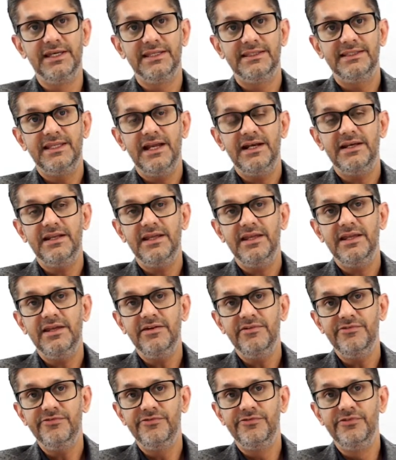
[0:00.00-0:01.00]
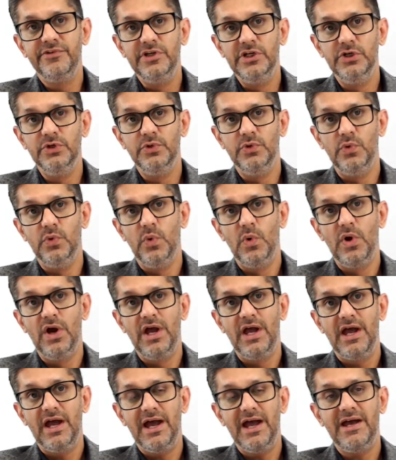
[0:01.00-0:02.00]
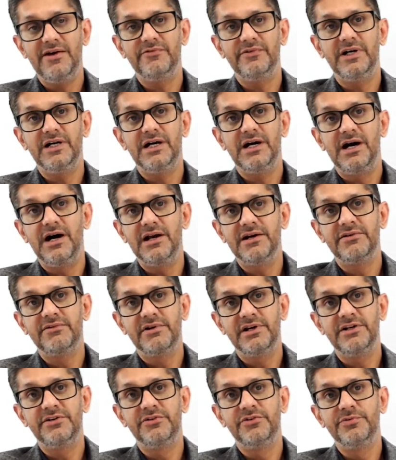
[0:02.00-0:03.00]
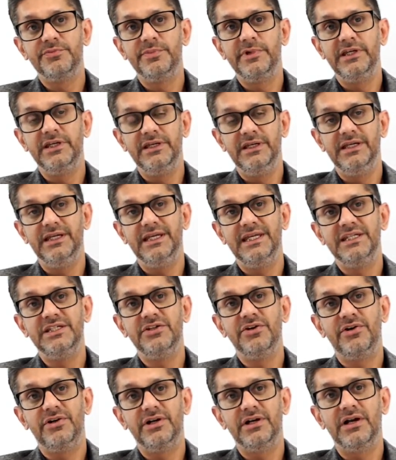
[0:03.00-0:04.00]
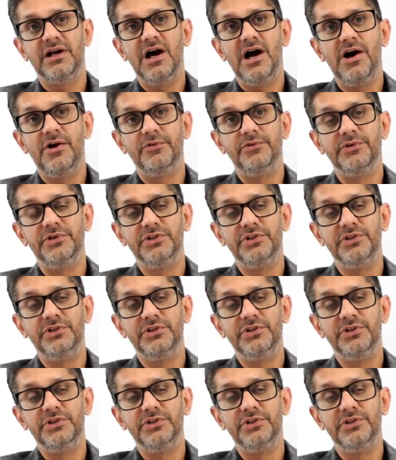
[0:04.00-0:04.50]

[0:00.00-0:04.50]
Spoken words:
that if you have 100 rupee in your account,